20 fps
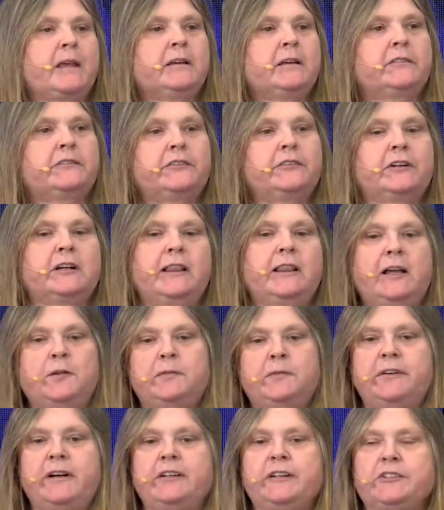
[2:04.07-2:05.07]
Through
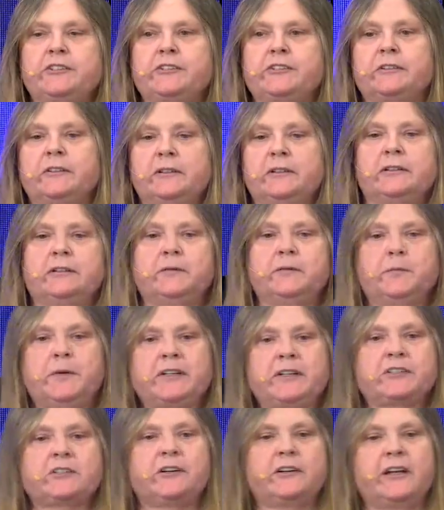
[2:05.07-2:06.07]
collaboration,
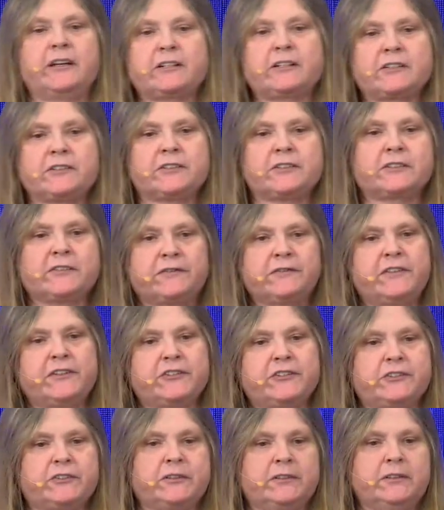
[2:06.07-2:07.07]
based on excellence and
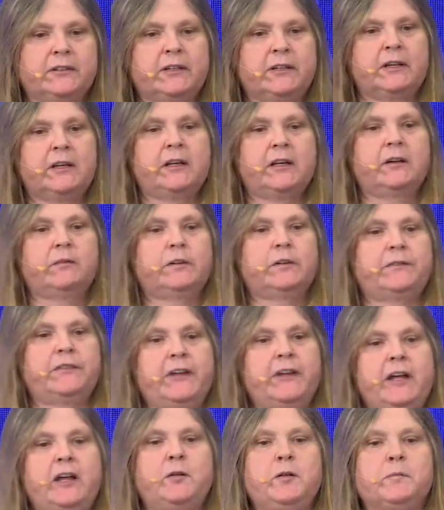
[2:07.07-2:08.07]
vision, with
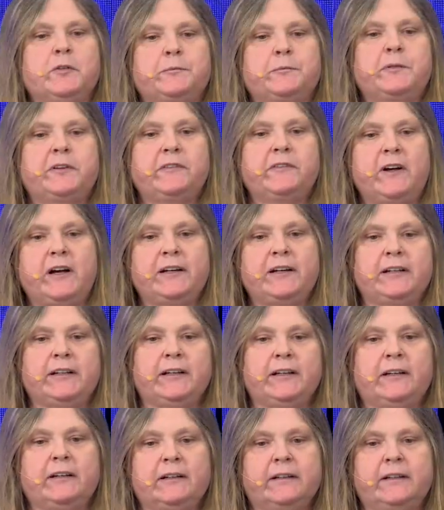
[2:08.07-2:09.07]
the aim of
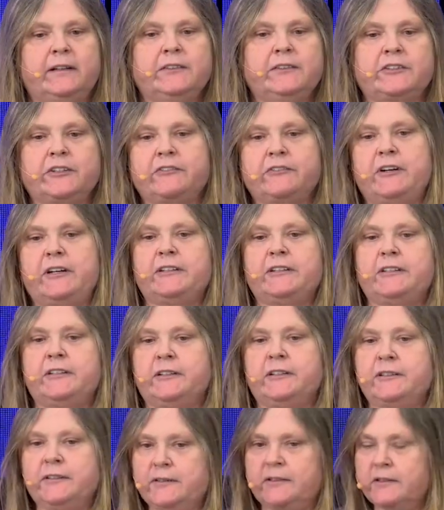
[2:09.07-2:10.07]
providing integrated
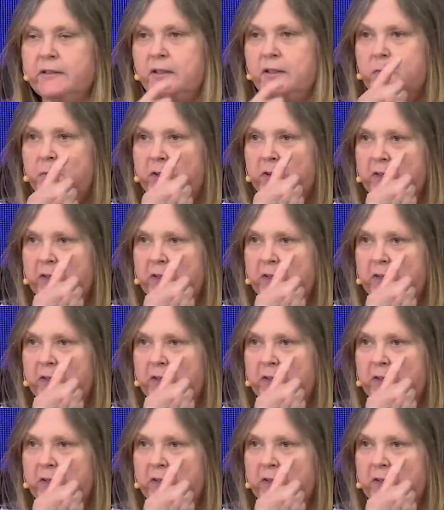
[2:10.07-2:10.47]
and